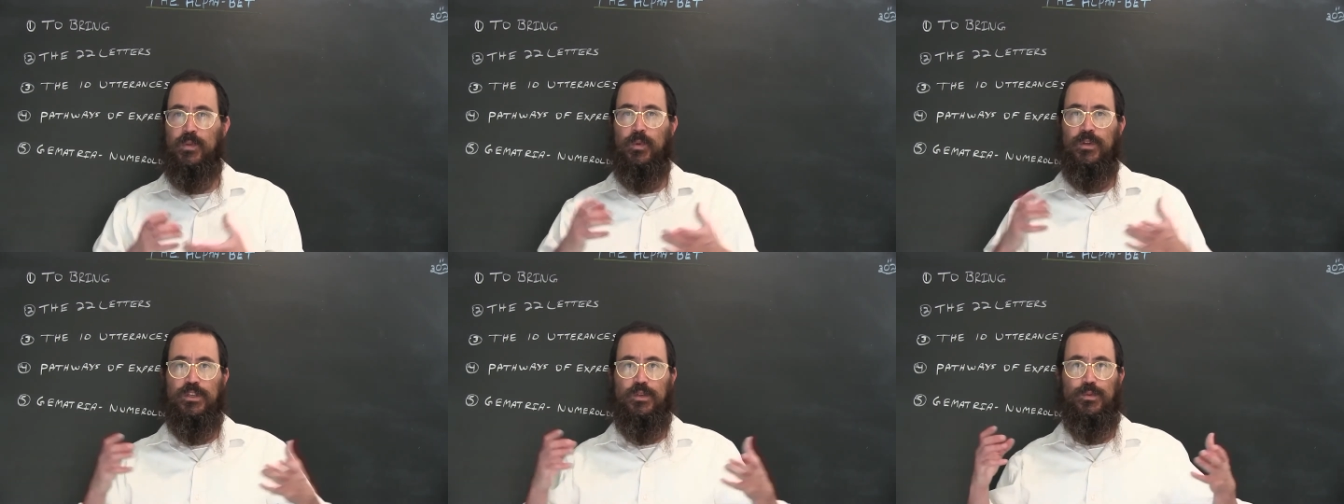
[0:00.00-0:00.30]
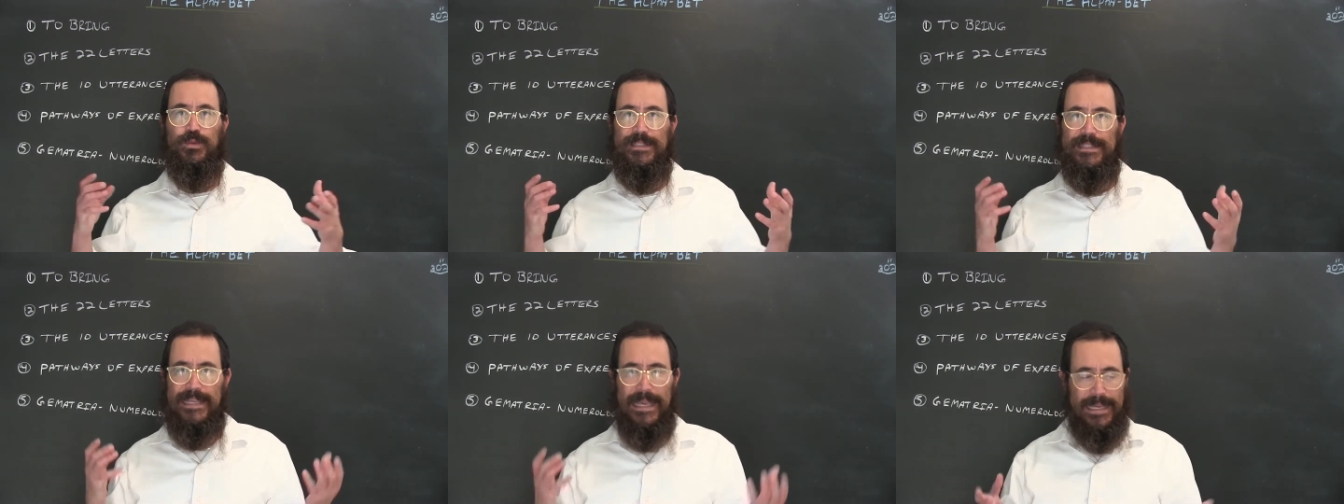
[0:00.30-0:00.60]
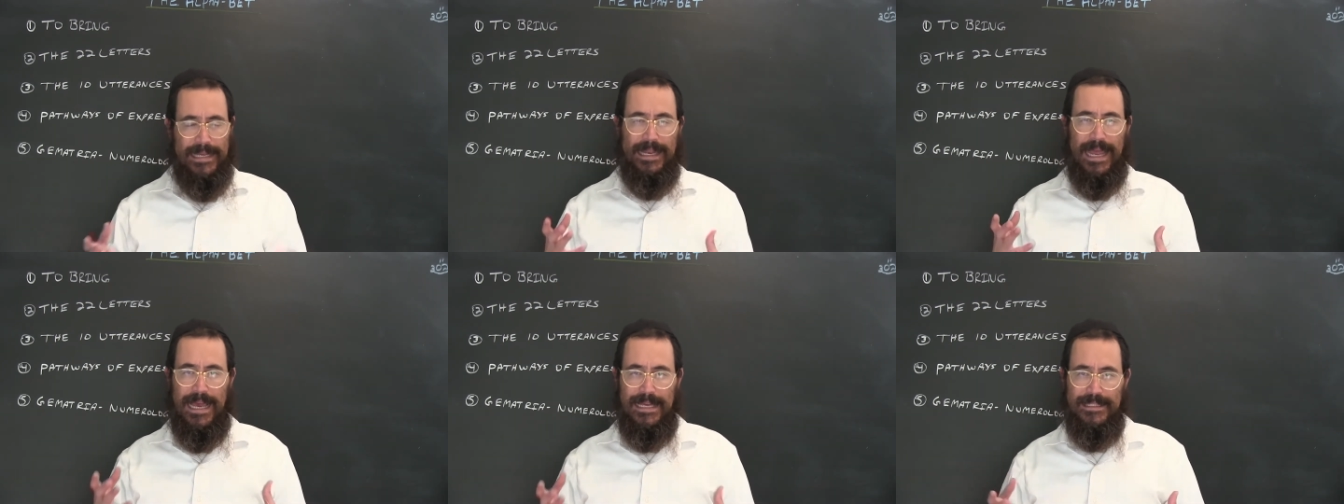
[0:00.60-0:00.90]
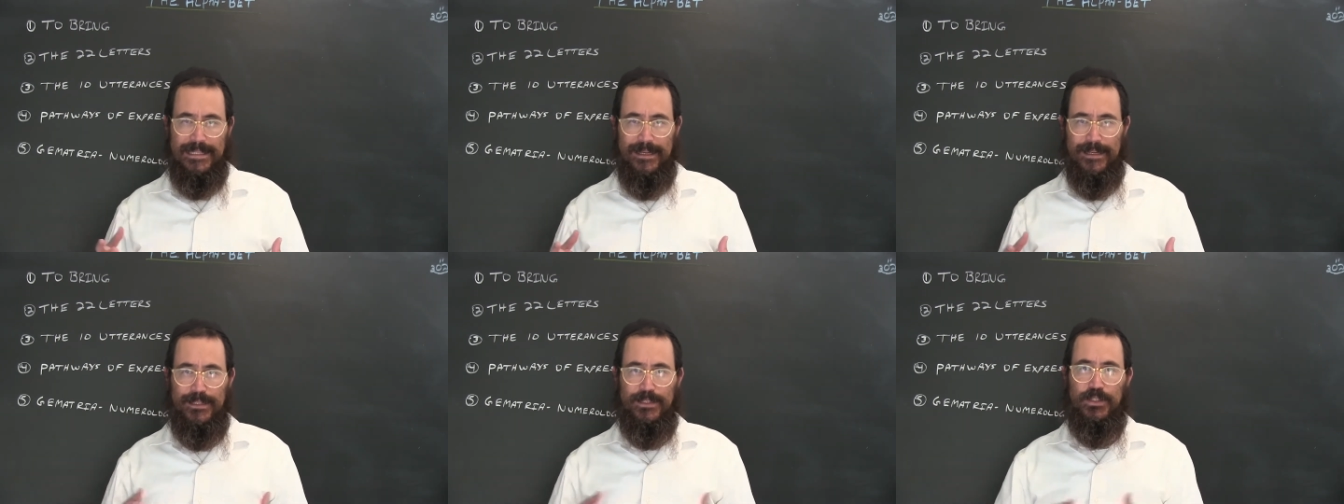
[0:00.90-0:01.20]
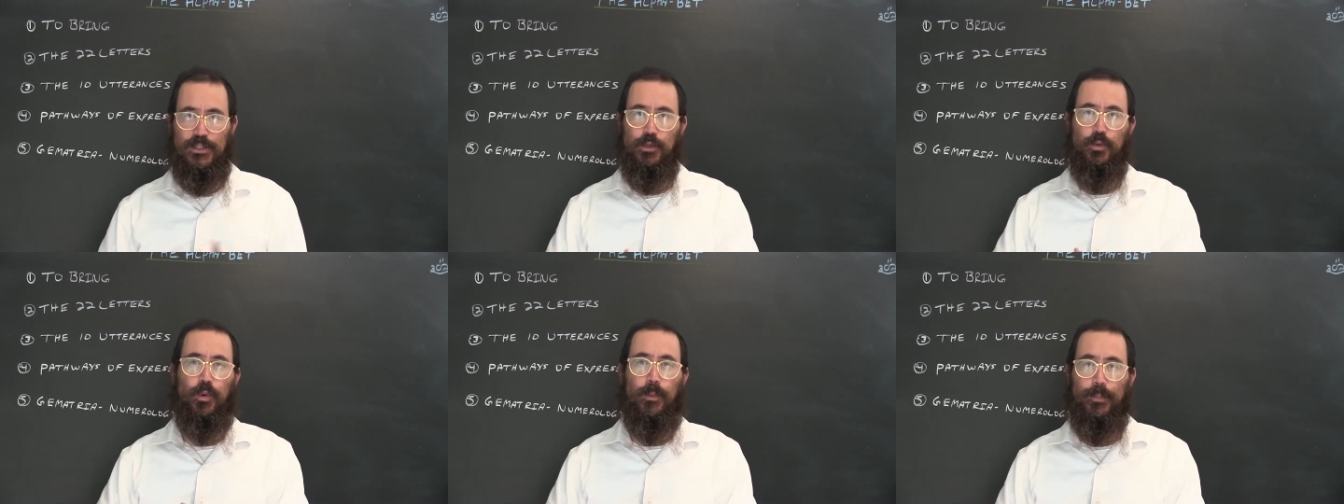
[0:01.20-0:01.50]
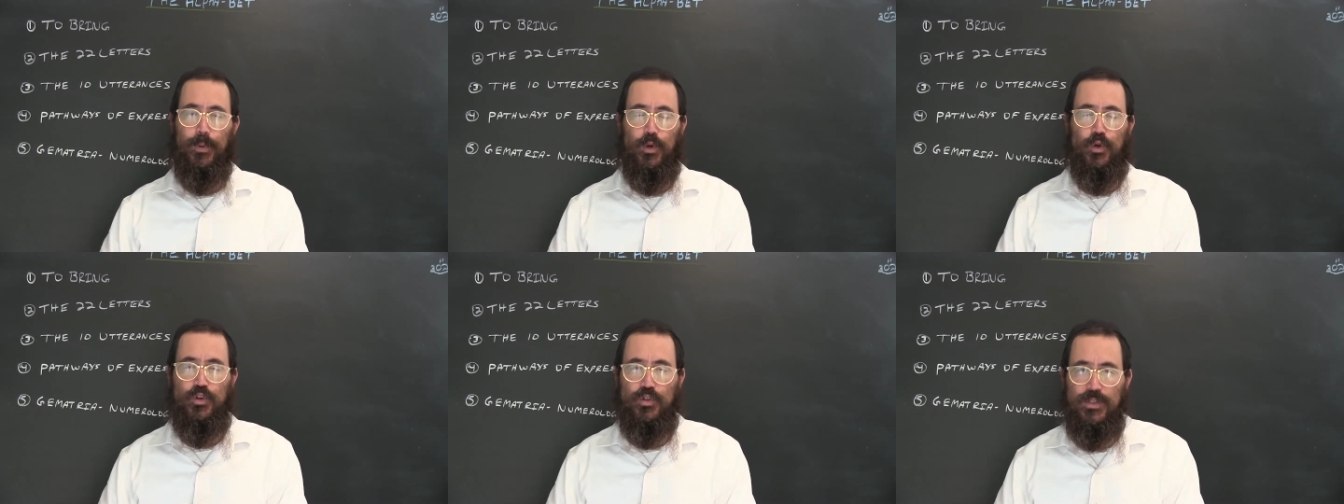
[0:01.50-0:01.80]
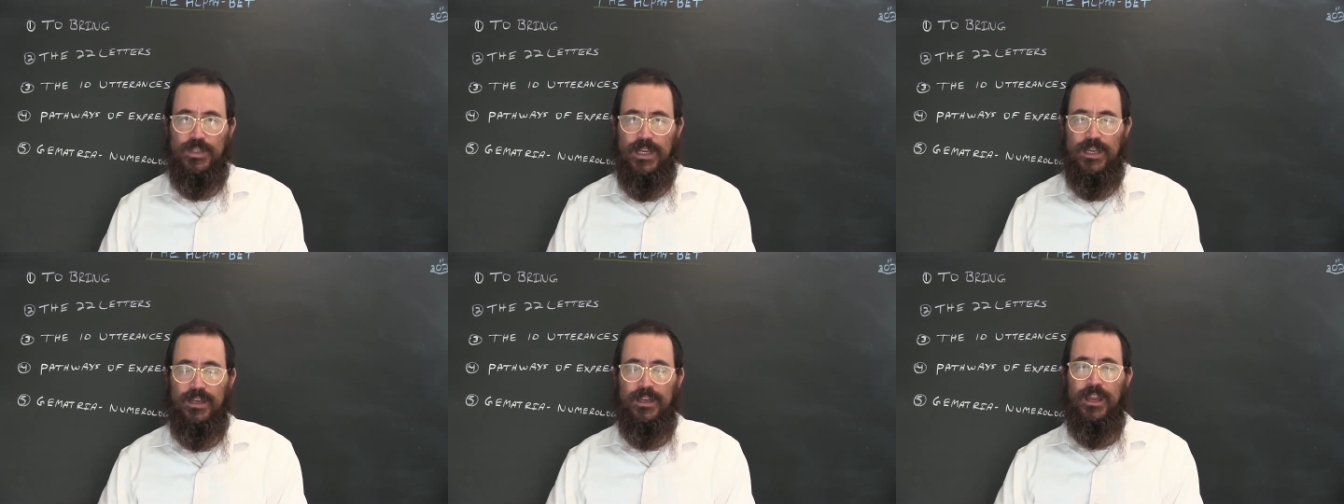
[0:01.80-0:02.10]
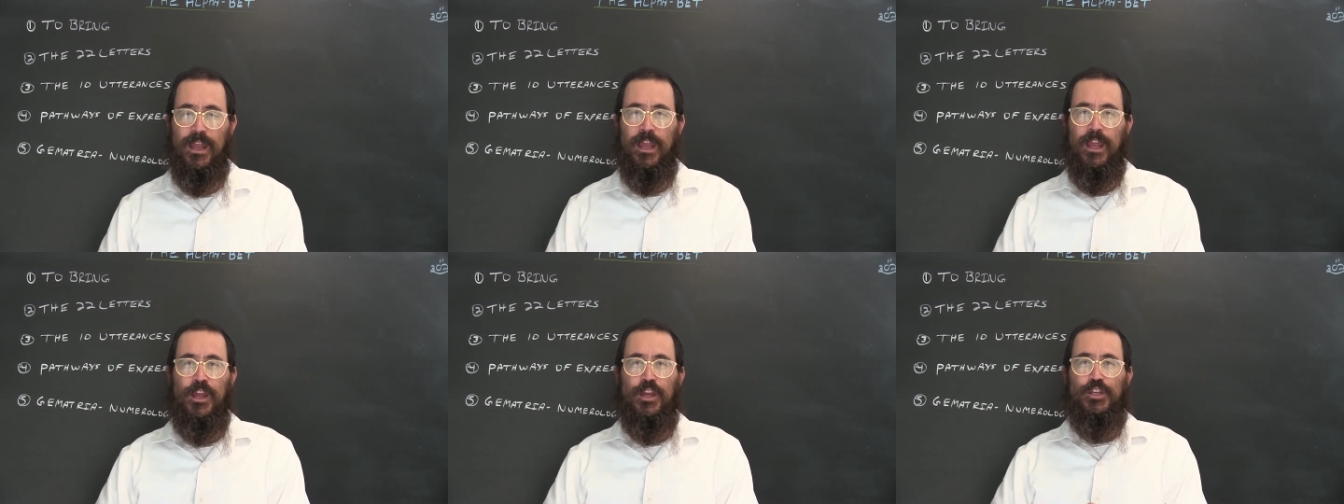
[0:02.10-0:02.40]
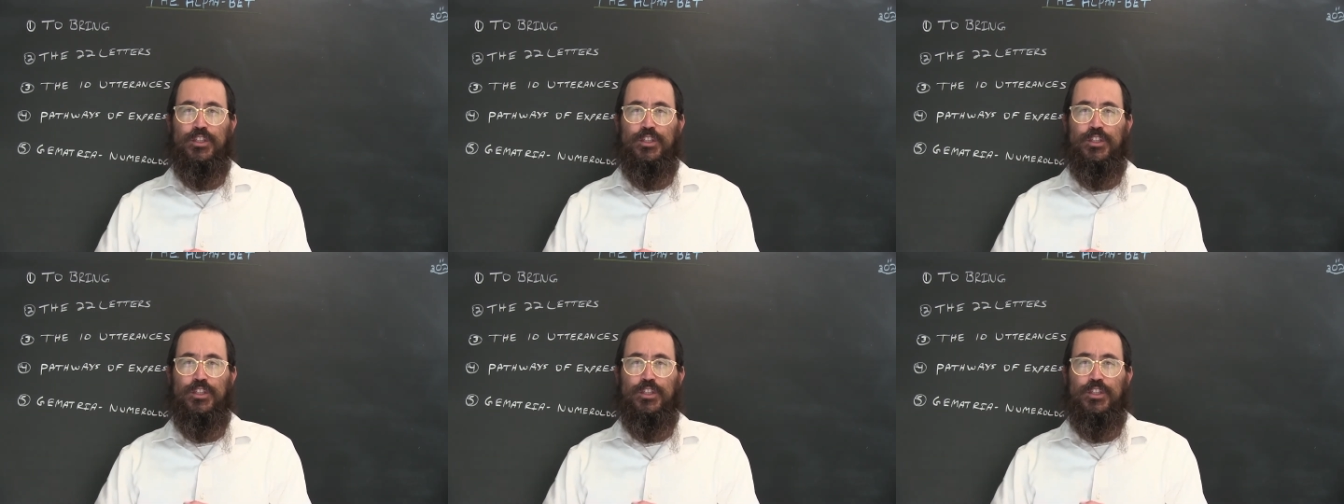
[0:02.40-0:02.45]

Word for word: when you say it as it is to a person,